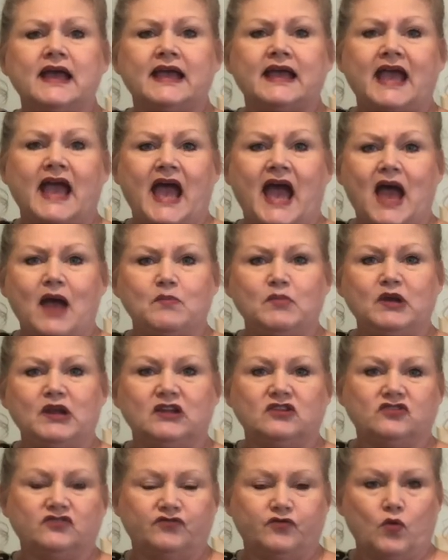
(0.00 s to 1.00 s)

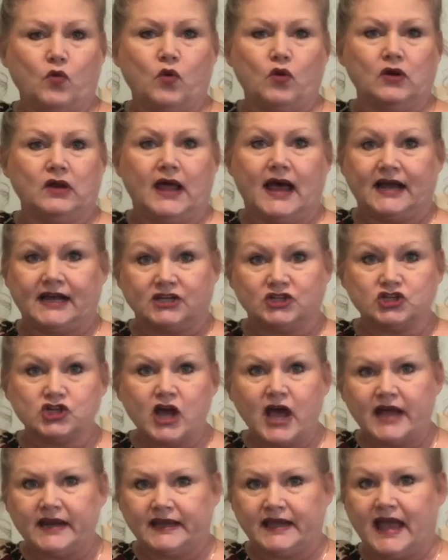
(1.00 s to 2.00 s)
cabinets for like a
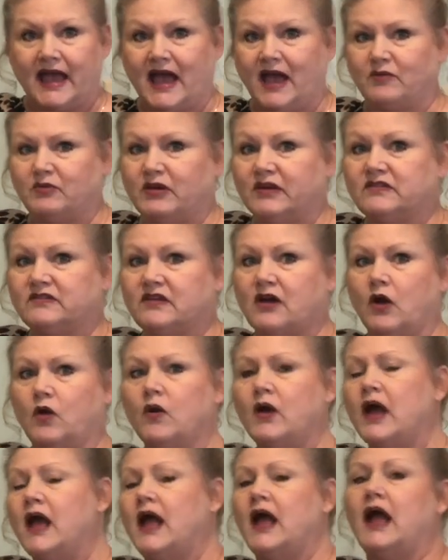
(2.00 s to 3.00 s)
china cabinet.
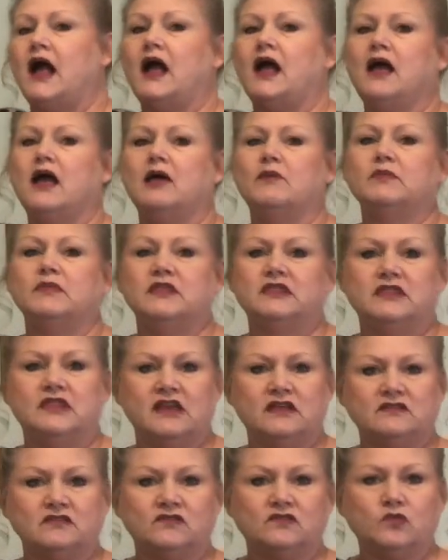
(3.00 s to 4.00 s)
So
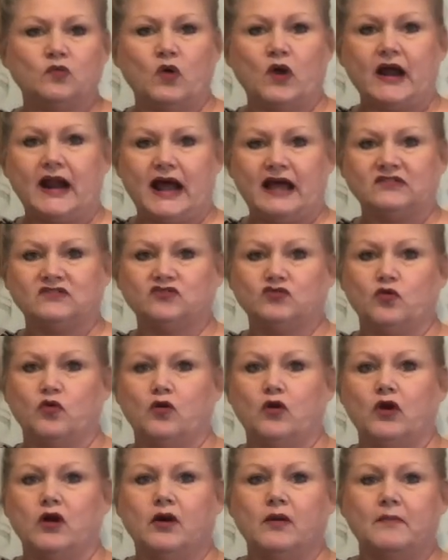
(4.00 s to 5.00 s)
this is what I
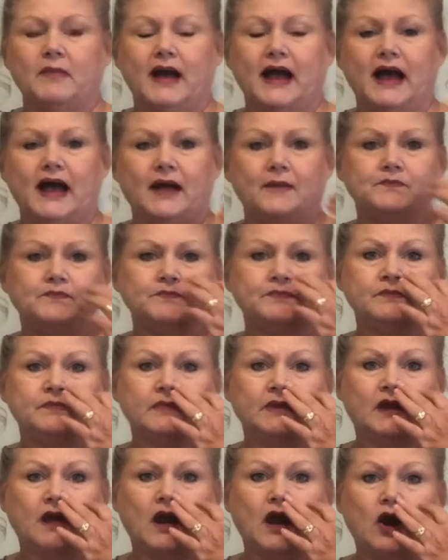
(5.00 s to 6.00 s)
store my
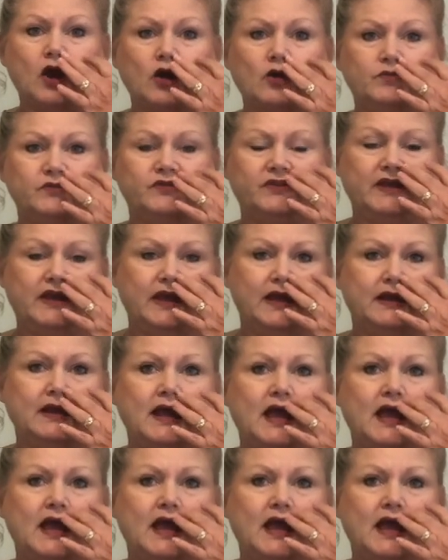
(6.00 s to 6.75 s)
herbs in.